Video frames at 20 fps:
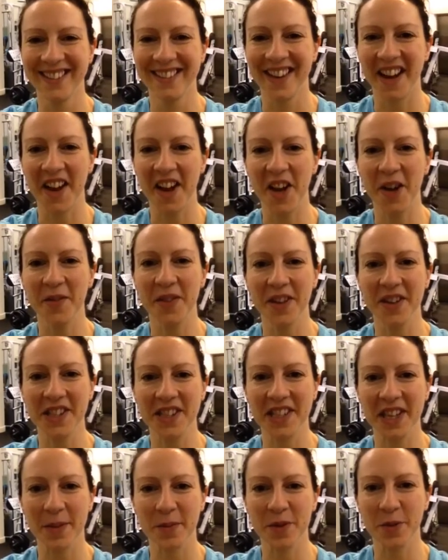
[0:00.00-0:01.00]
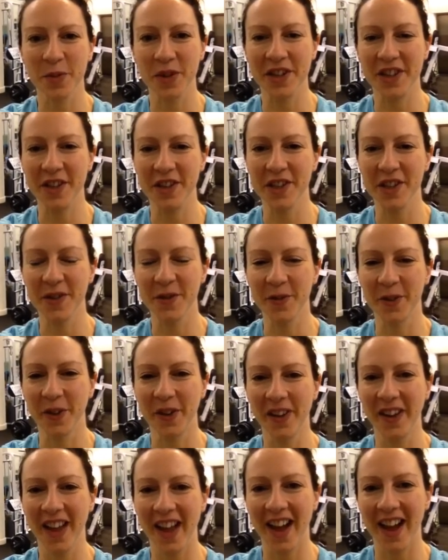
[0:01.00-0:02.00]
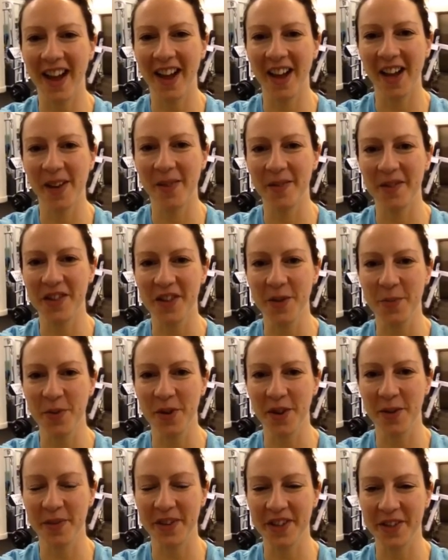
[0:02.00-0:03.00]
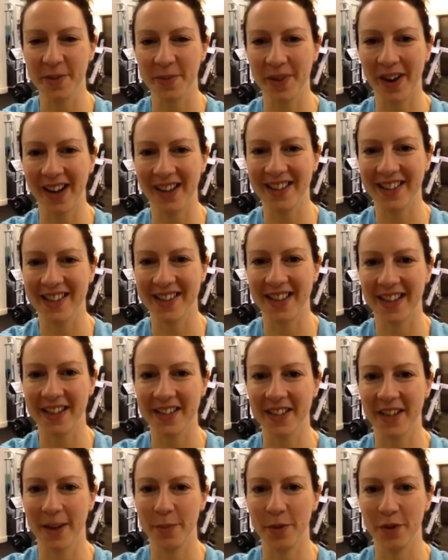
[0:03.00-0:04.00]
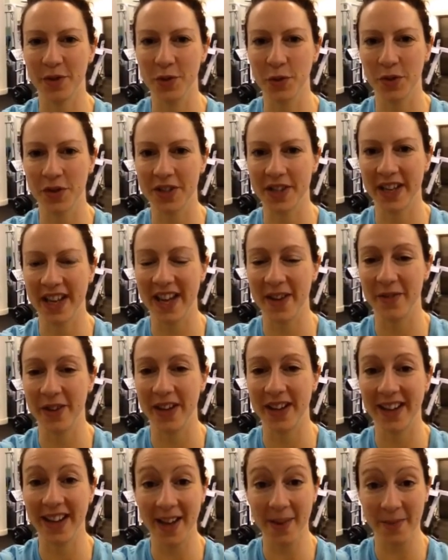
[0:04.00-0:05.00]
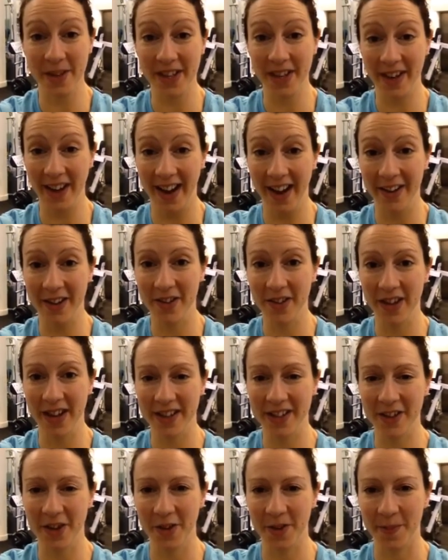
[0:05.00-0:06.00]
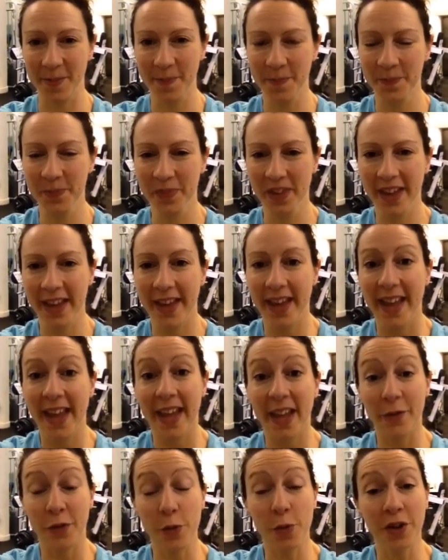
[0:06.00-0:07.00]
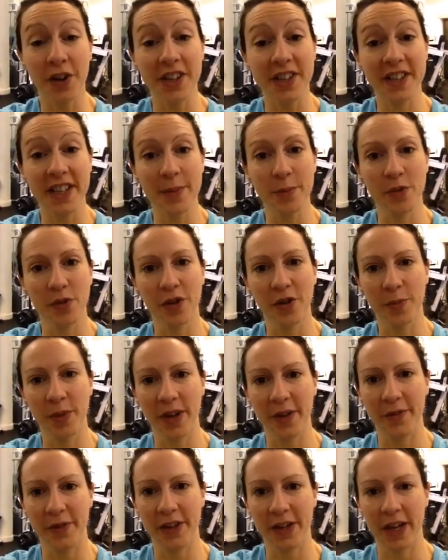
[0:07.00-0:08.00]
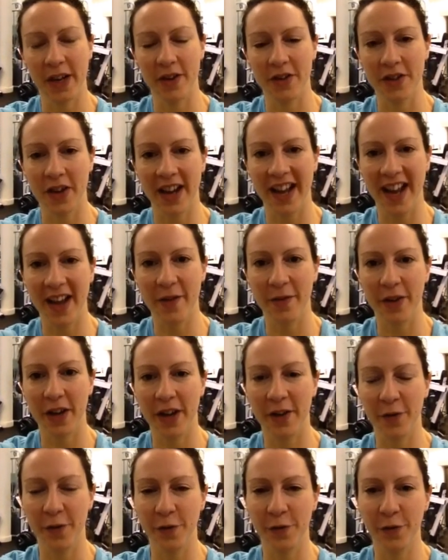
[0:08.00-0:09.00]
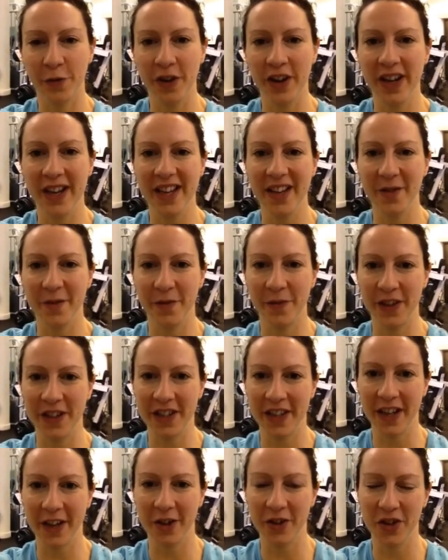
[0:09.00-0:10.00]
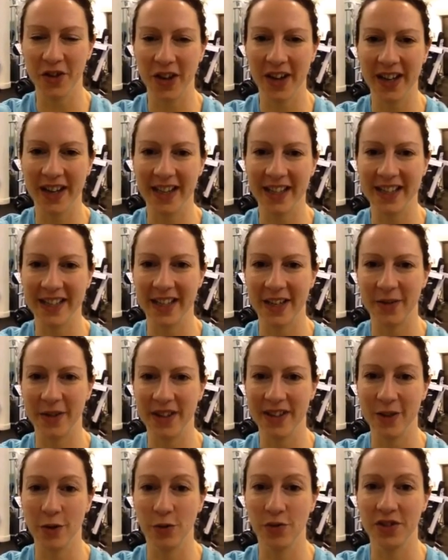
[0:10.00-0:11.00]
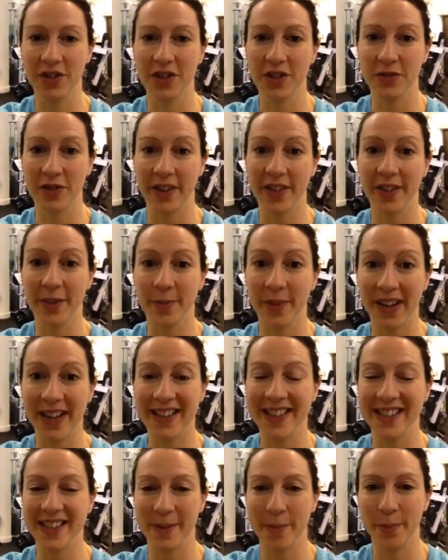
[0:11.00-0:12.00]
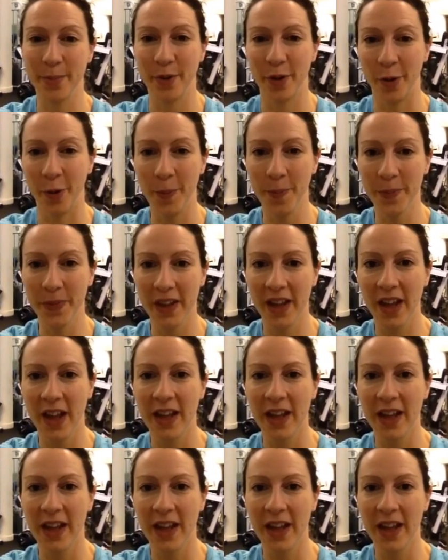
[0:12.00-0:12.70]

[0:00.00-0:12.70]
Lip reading: I hope those tips were useful. Do put them into practice next time you're squatting heavy and let me know how you get on. If you want to see more of my videos, I have a free video training series called Strength Made Simple.